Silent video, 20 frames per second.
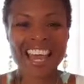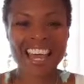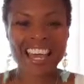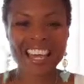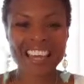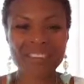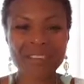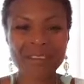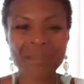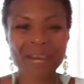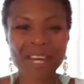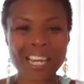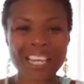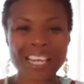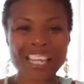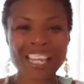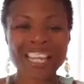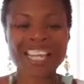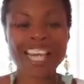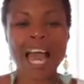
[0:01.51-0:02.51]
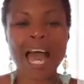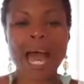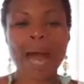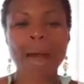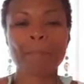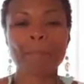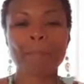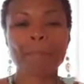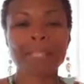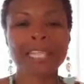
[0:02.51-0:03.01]
Hey everybody,
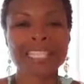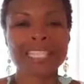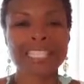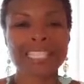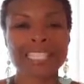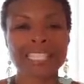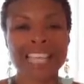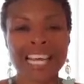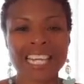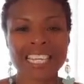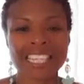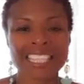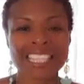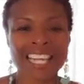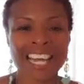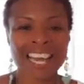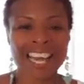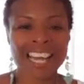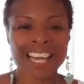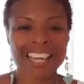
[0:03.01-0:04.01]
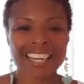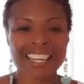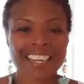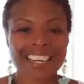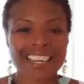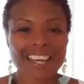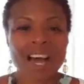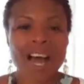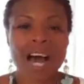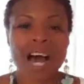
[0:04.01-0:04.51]
happy Sunday.
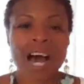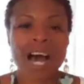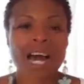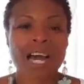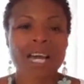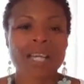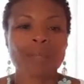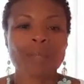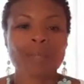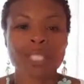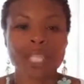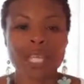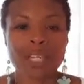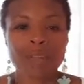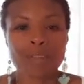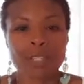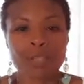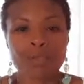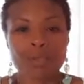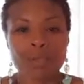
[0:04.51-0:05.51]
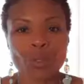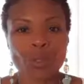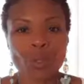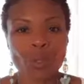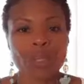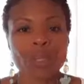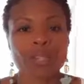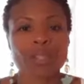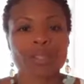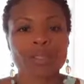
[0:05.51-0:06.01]
I'm Genevieve,
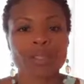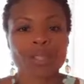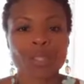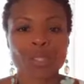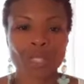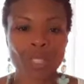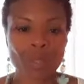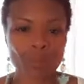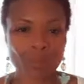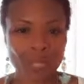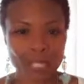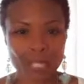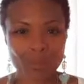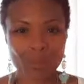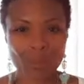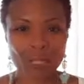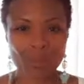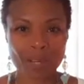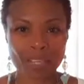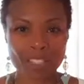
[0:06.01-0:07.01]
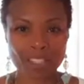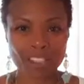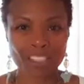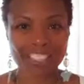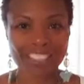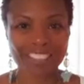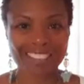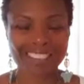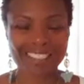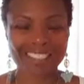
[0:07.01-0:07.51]
your stress management
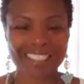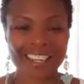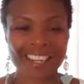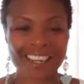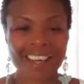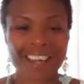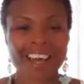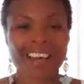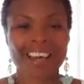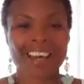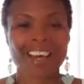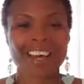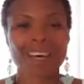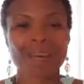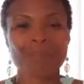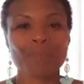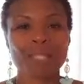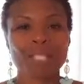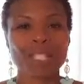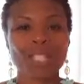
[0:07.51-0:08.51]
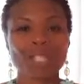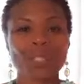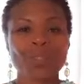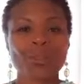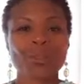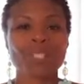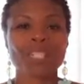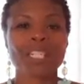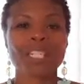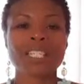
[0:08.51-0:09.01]
specialist, coming to
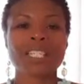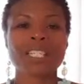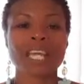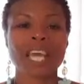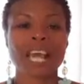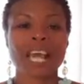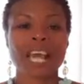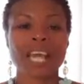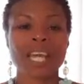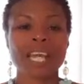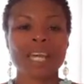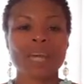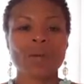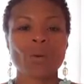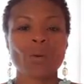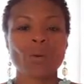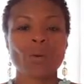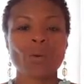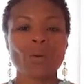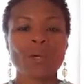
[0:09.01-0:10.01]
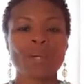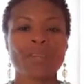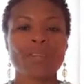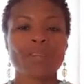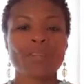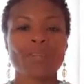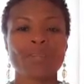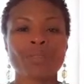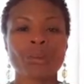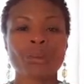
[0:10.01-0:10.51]
you today
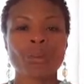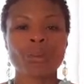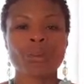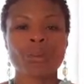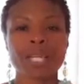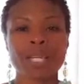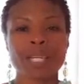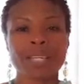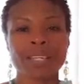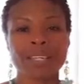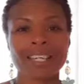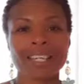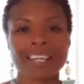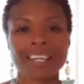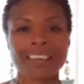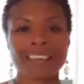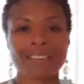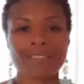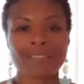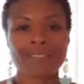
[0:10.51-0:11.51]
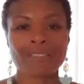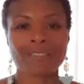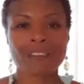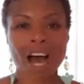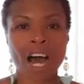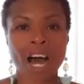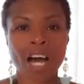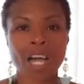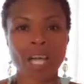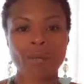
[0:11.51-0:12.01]
with the weekly
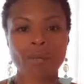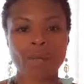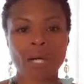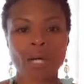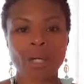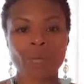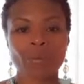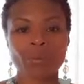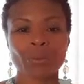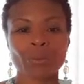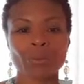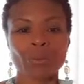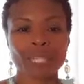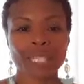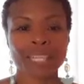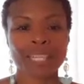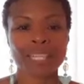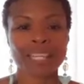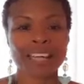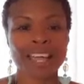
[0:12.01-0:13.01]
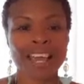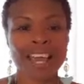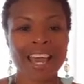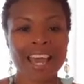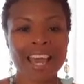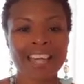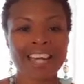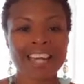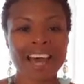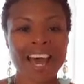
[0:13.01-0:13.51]
vibe reading.
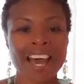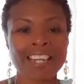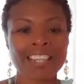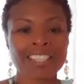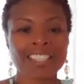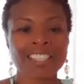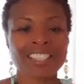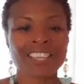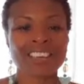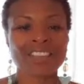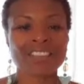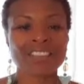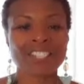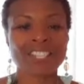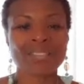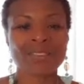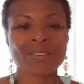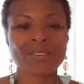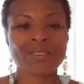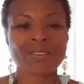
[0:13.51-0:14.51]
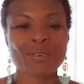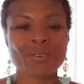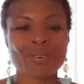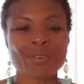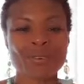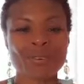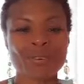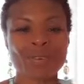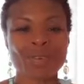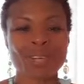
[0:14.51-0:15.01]
Hey Goddess
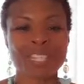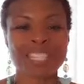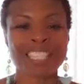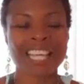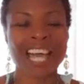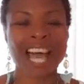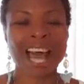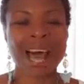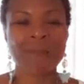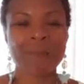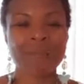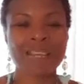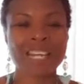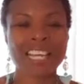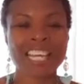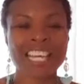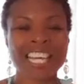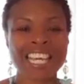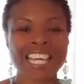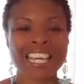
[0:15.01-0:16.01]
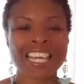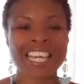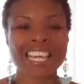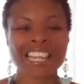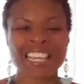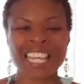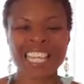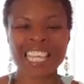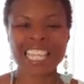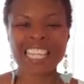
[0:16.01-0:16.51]
74, what's
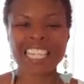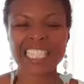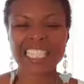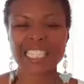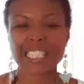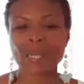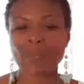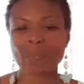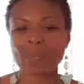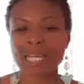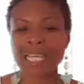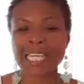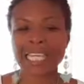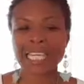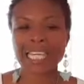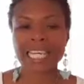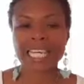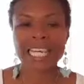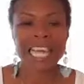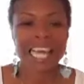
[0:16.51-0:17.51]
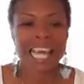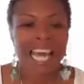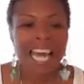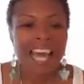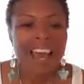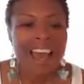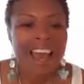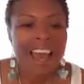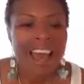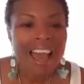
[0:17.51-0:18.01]
happening? I think that's Dominique.
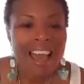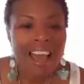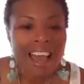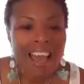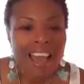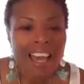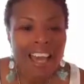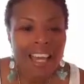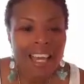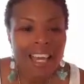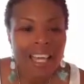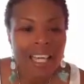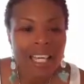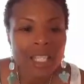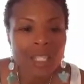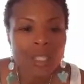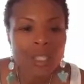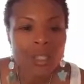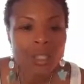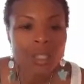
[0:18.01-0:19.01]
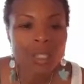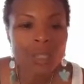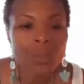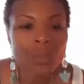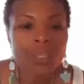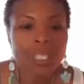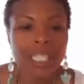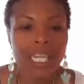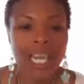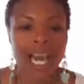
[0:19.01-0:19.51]
And
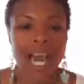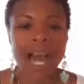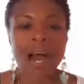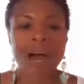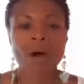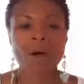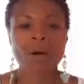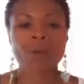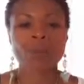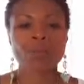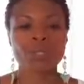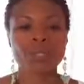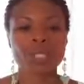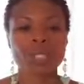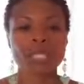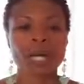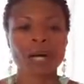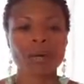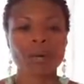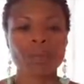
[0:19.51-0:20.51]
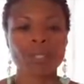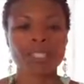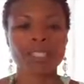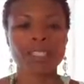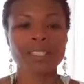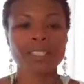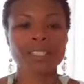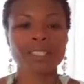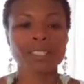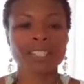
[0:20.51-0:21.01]
Julie, how's it
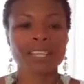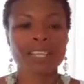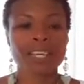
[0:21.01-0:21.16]
going?